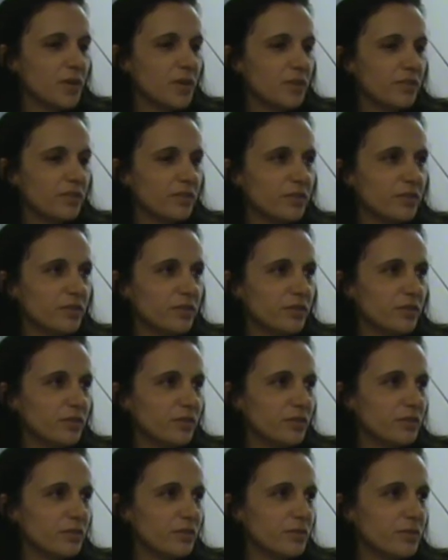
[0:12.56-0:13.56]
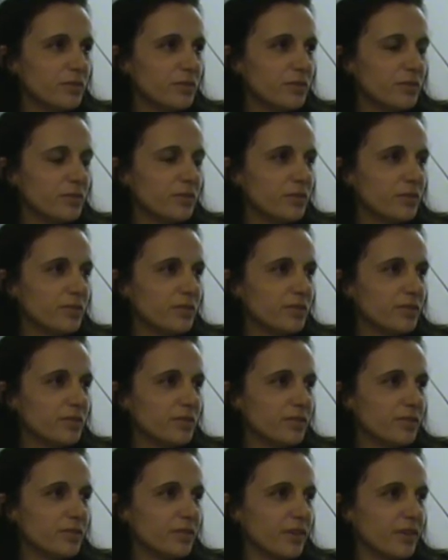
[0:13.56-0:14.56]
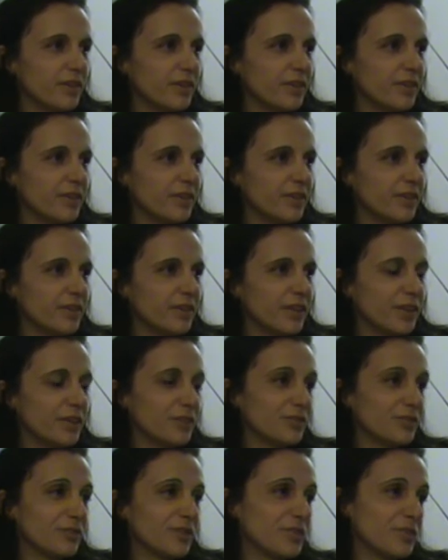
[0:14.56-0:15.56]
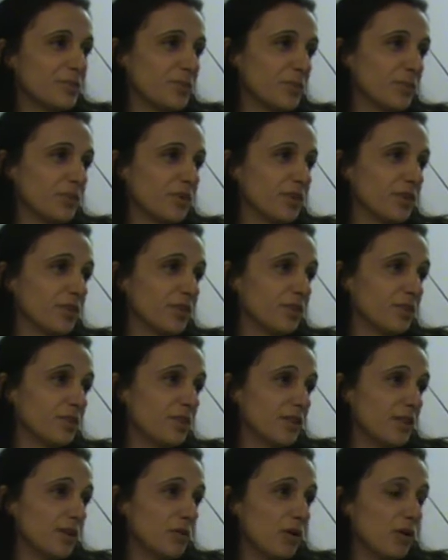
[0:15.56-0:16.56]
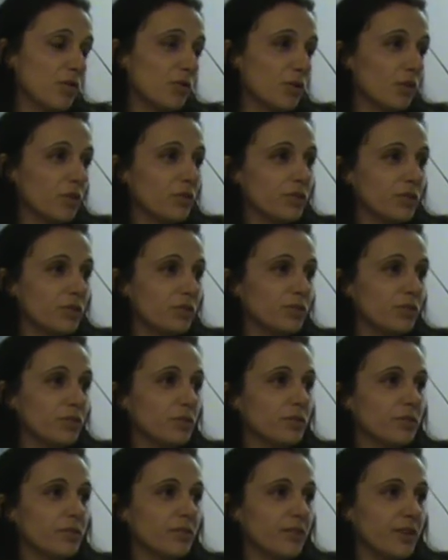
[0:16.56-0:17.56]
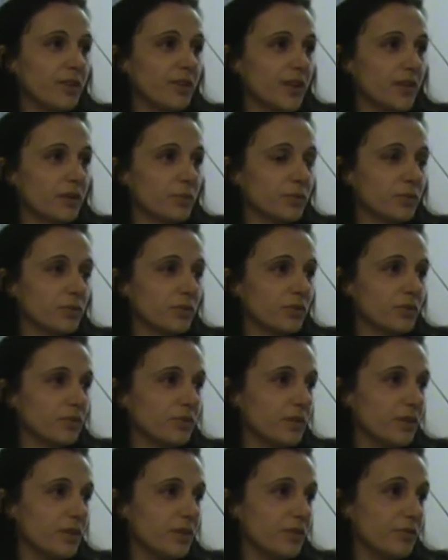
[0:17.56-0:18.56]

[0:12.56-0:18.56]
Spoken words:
It's to just illustrate to people in London that there are a lot of issues around animals.